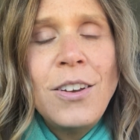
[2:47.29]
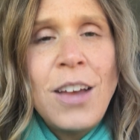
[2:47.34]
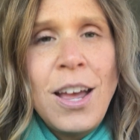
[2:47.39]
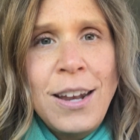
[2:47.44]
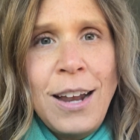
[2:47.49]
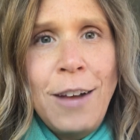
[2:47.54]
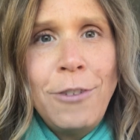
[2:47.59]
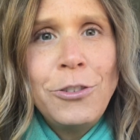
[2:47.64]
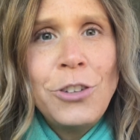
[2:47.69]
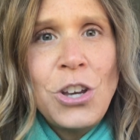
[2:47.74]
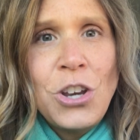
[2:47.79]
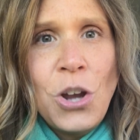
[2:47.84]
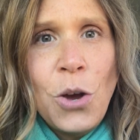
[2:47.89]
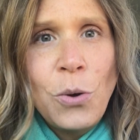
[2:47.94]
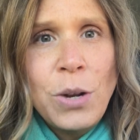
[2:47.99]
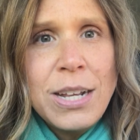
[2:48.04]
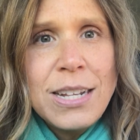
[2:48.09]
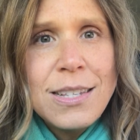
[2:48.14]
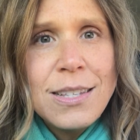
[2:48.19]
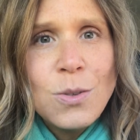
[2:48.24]
enough to
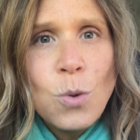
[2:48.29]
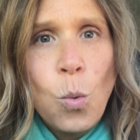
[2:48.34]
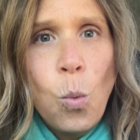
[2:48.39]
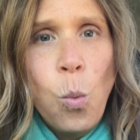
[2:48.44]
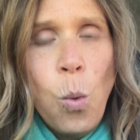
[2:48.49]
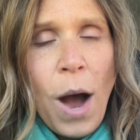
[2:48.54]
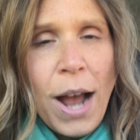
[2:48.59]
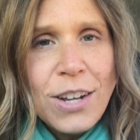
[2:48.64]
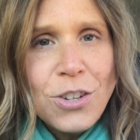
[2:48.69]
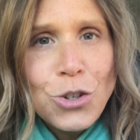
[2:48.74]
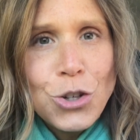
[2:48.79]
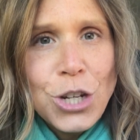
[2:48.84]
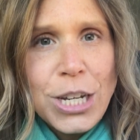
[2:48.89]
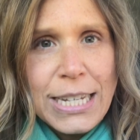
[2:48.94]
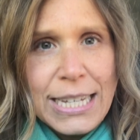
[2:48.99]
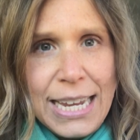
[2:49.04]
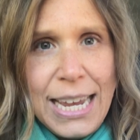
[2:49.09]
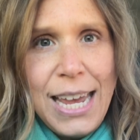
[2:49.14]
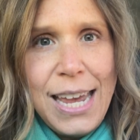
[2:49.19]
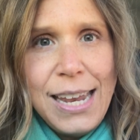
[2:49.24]
notice what
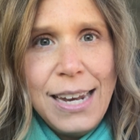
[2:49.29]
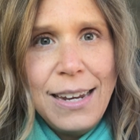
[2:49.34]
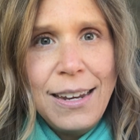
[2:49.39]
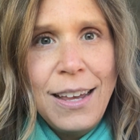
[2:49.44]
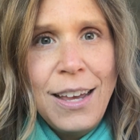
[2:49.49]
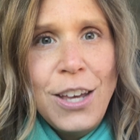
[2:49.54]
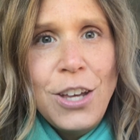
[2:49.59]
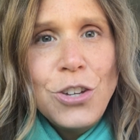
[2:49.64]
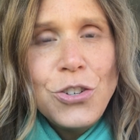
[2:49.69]
she did.